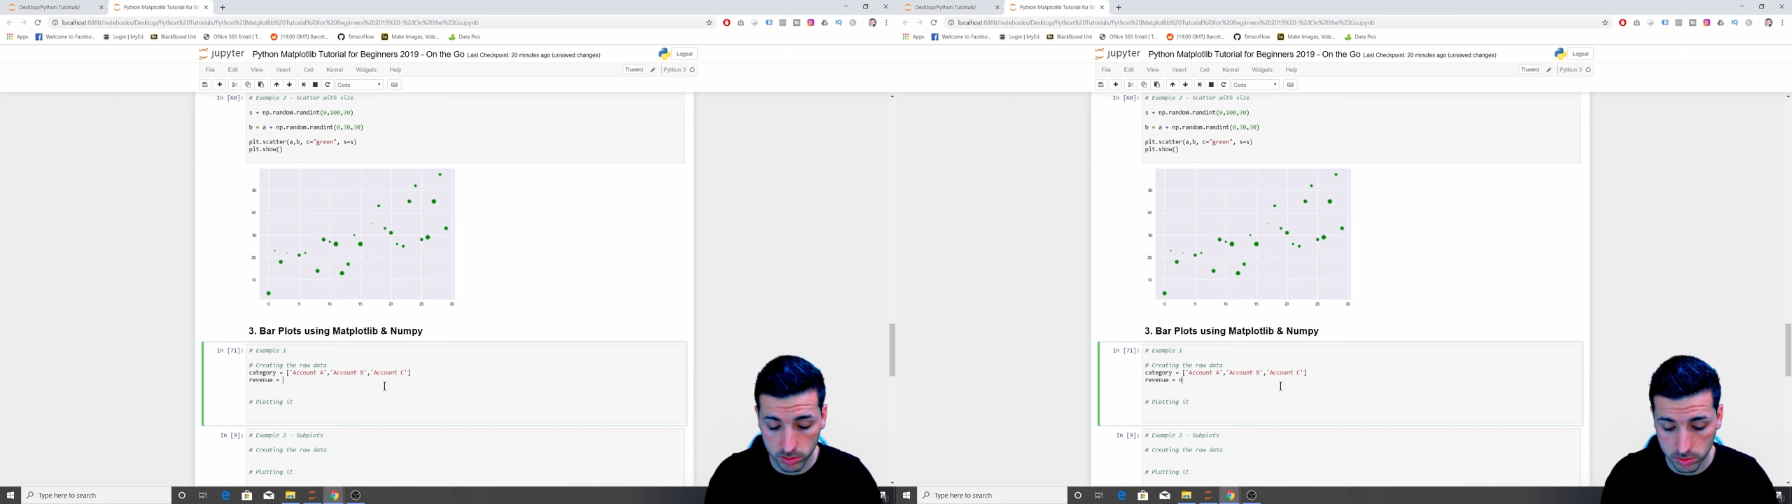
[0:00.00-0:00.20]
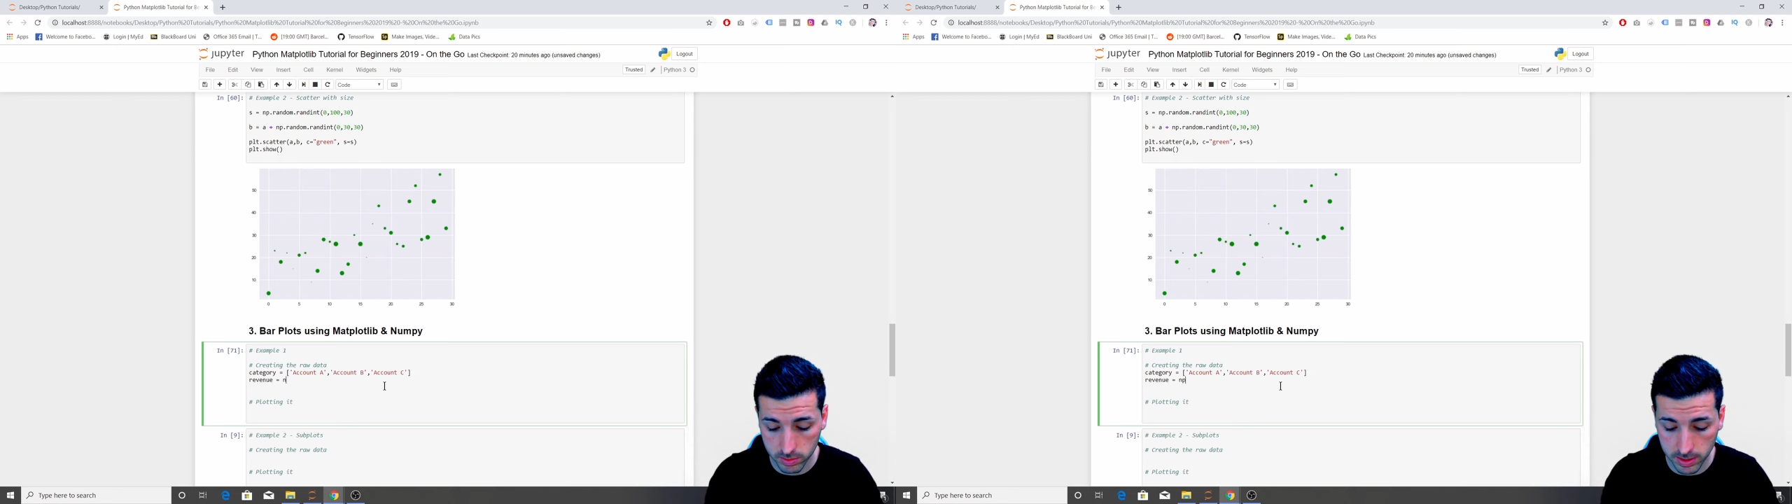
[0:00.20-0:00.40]

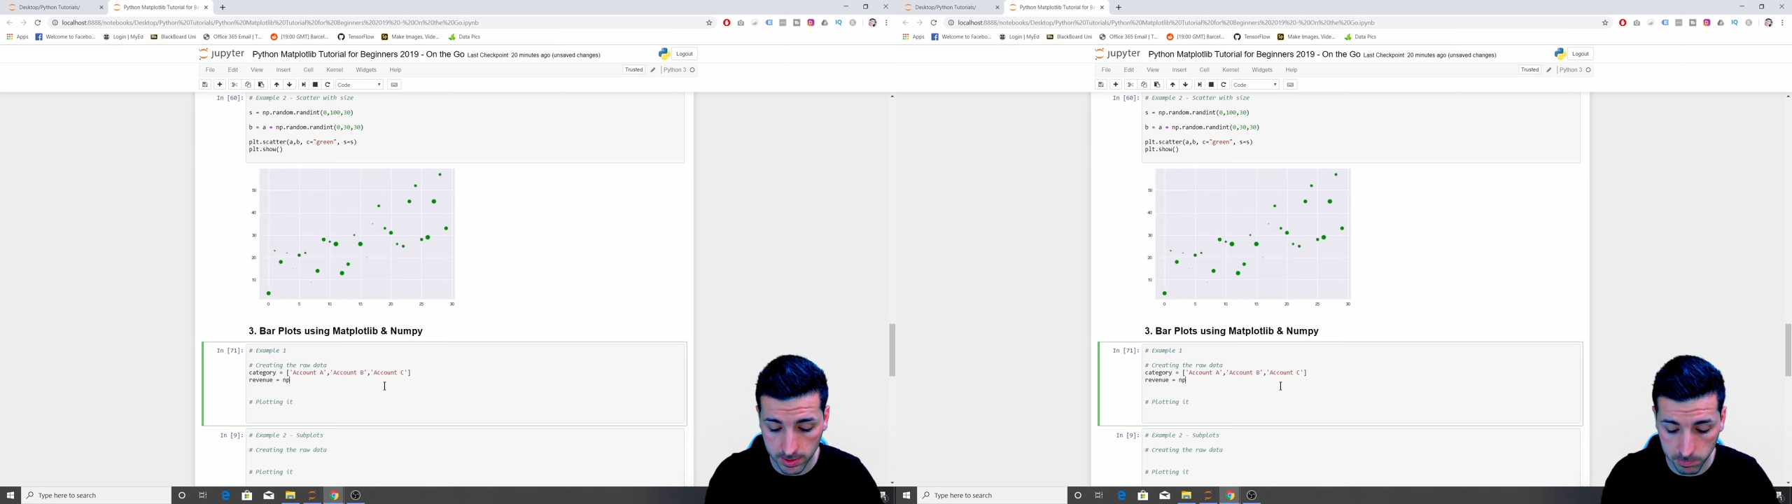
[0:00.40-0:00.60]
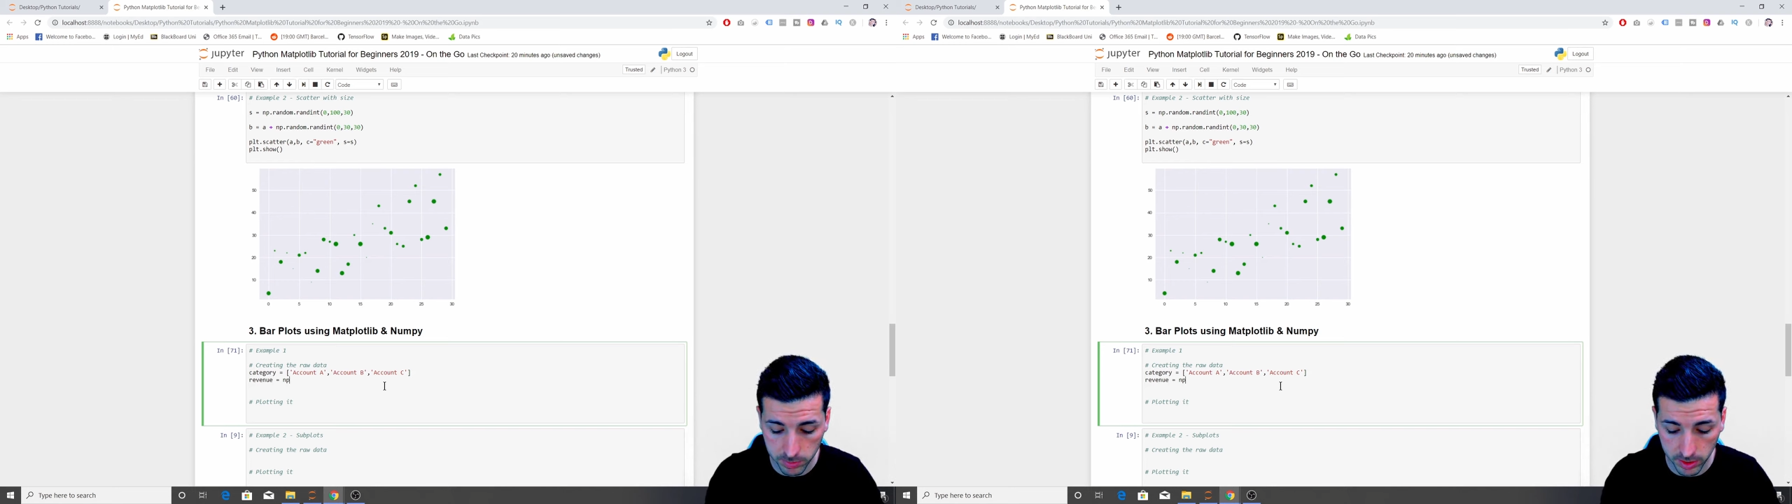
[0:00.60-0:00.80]
so
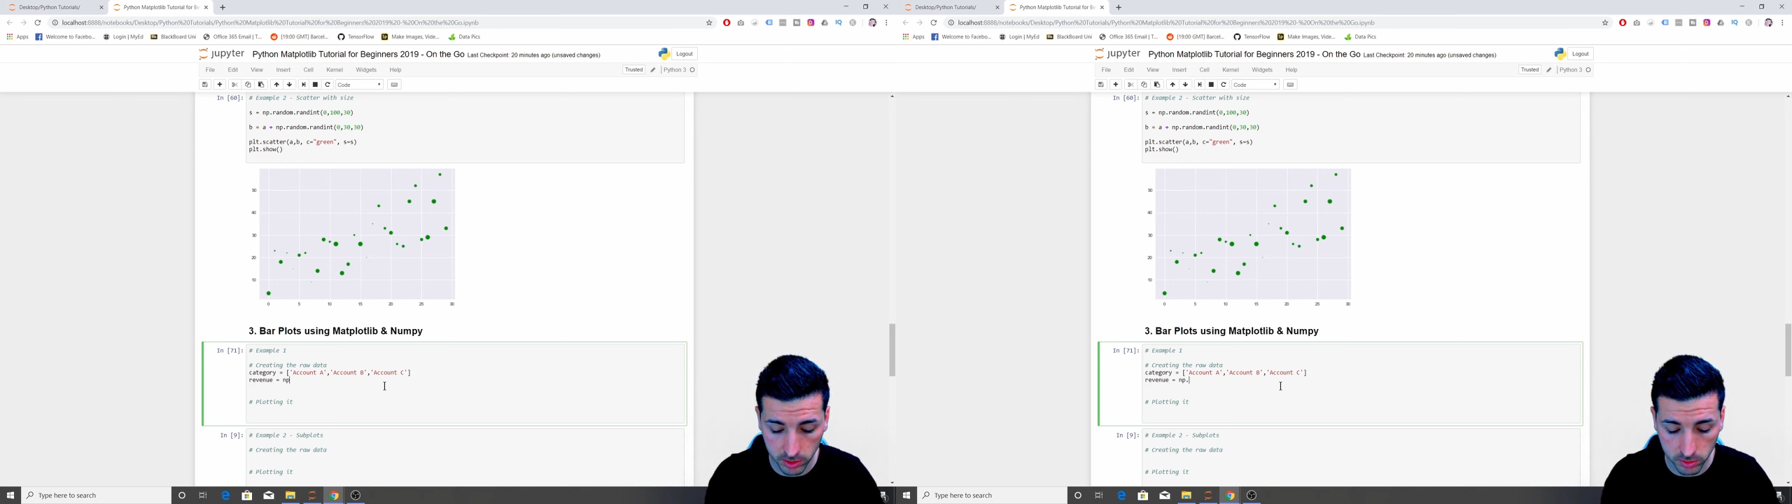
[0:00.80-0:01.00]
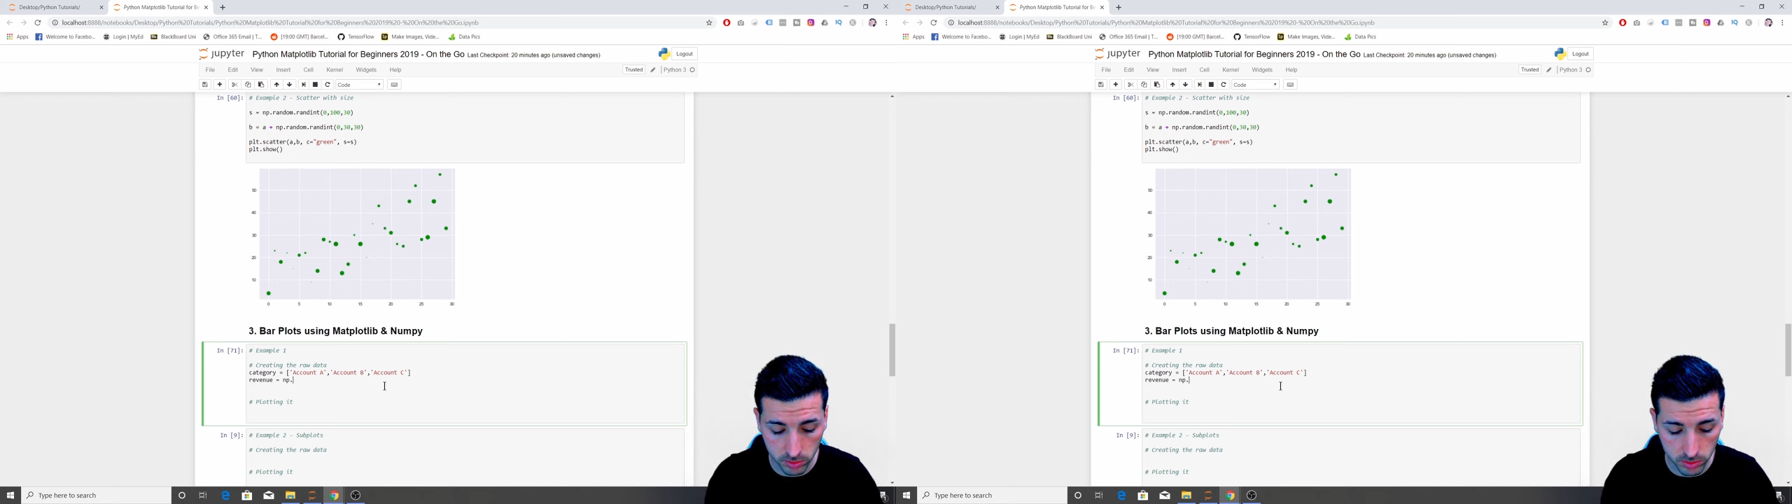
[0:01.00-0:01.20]

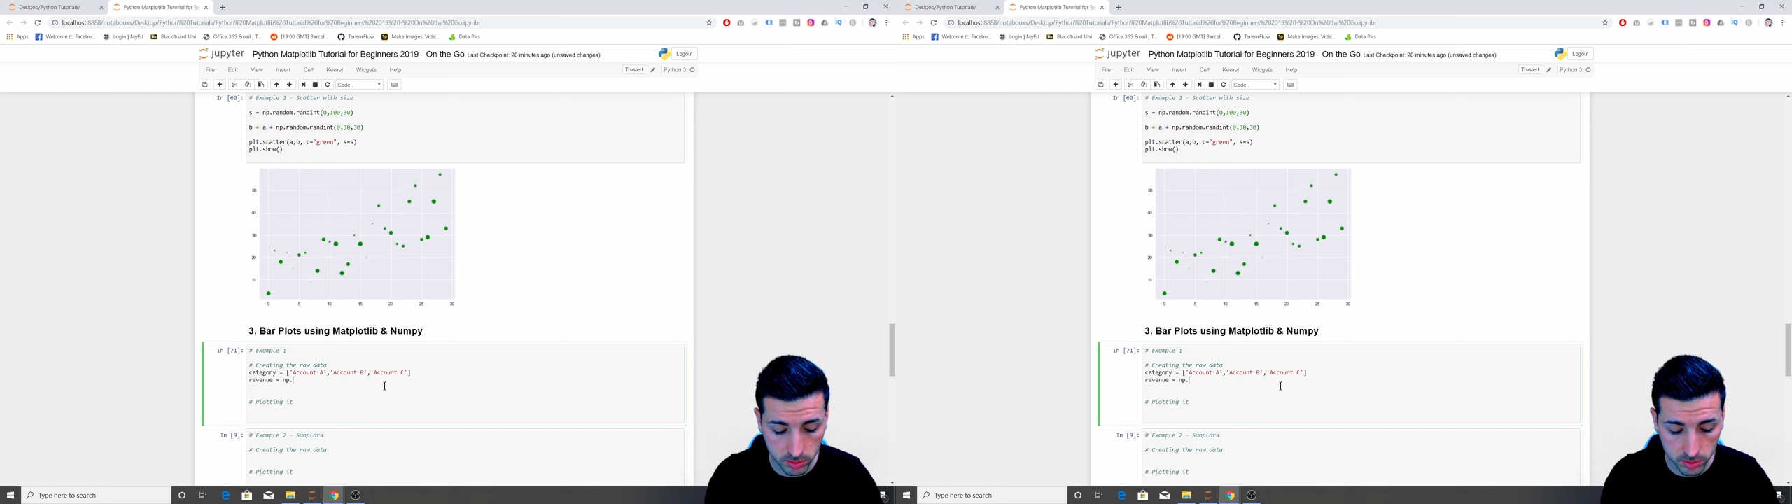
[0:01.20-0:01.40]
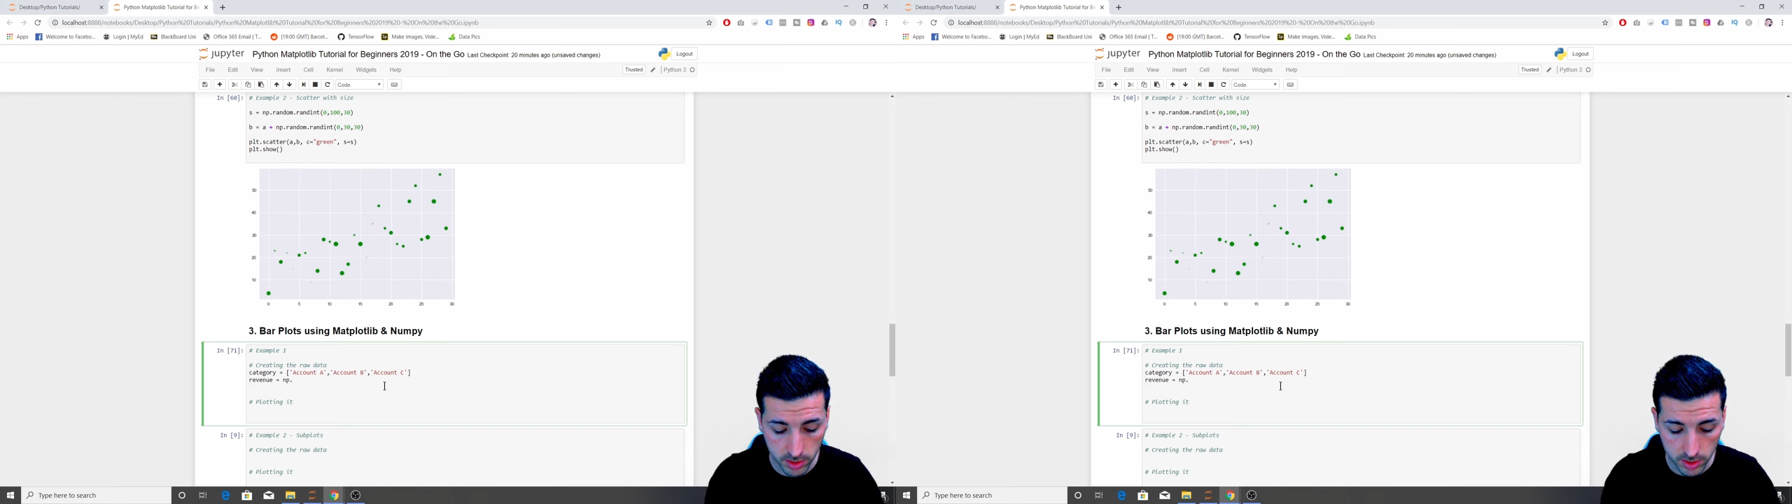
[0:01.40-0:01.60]
np
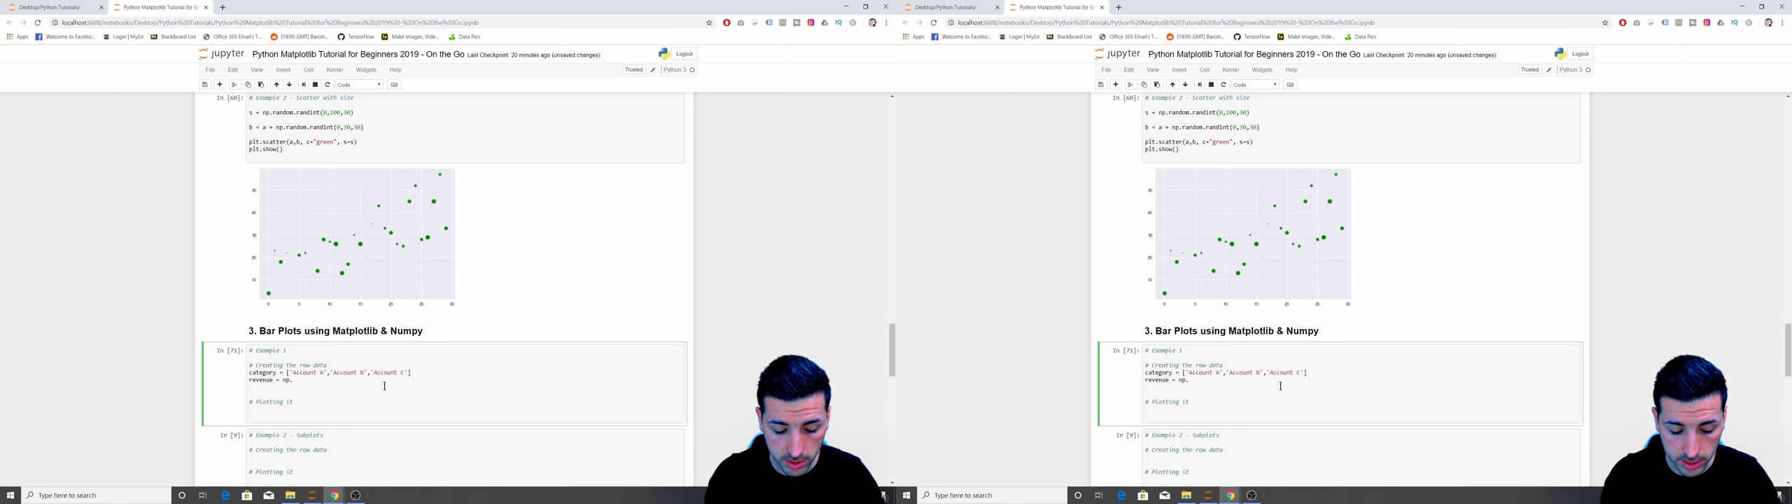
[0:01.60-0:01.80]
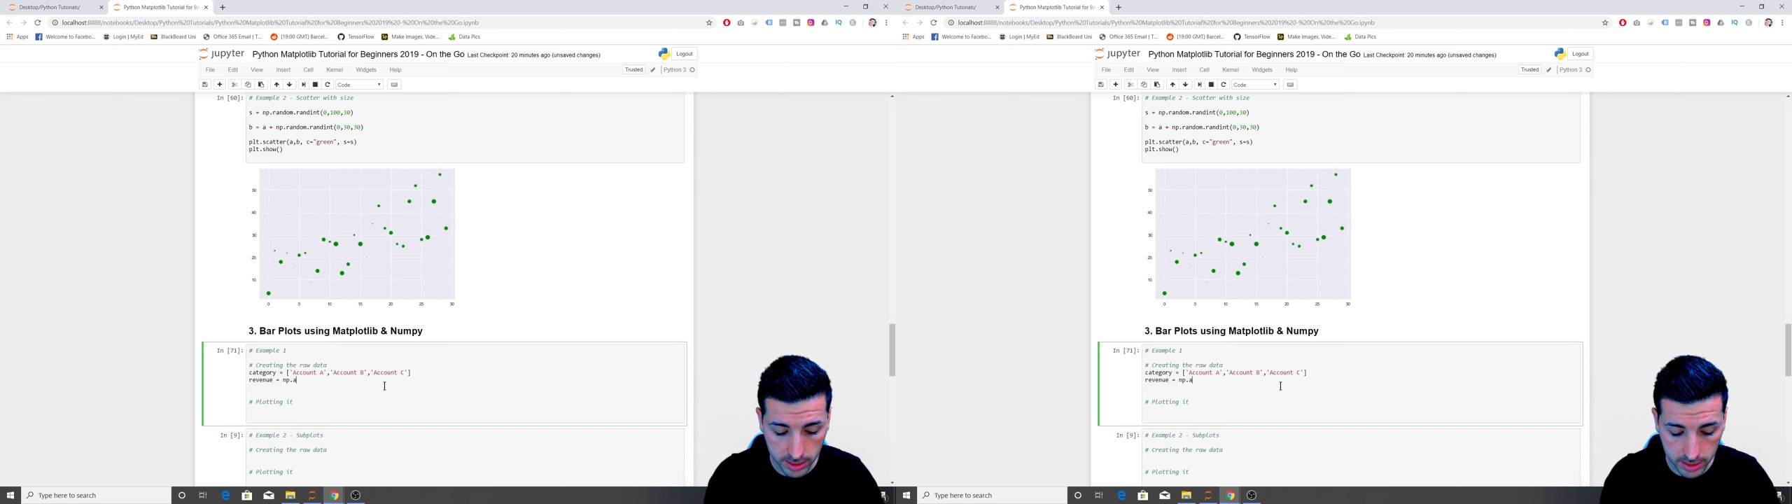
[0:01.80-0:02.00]
dot
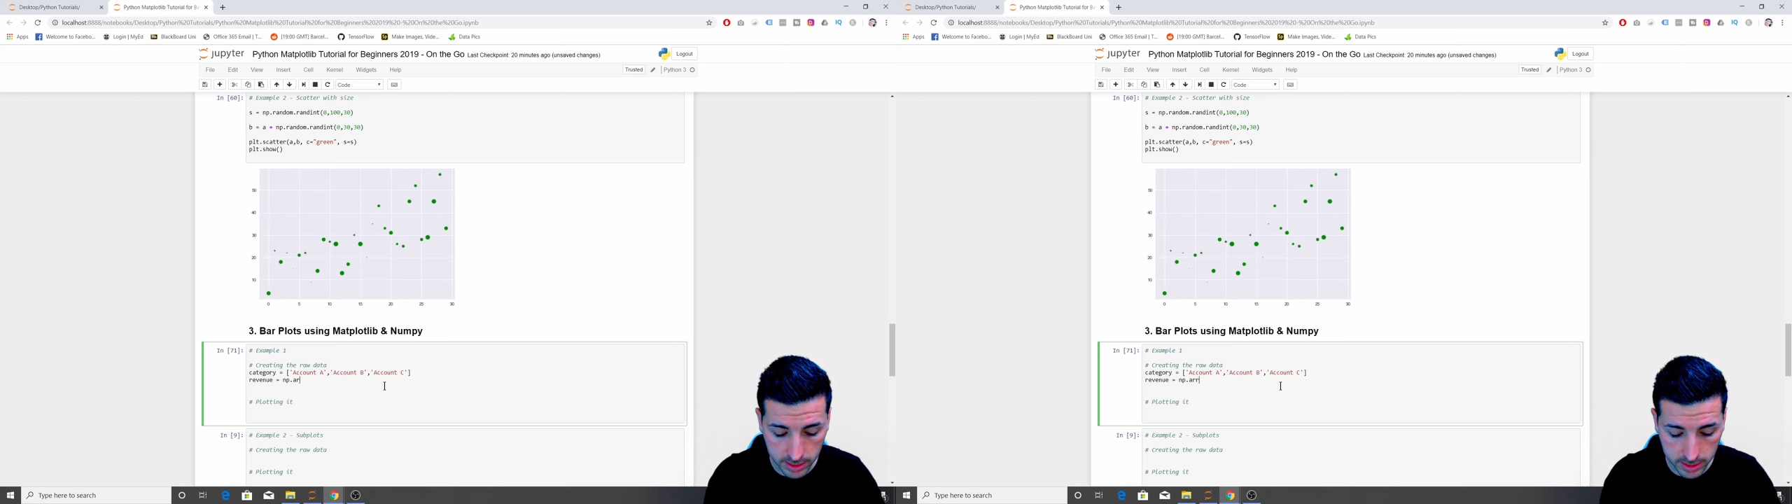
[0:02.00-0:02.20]
uh,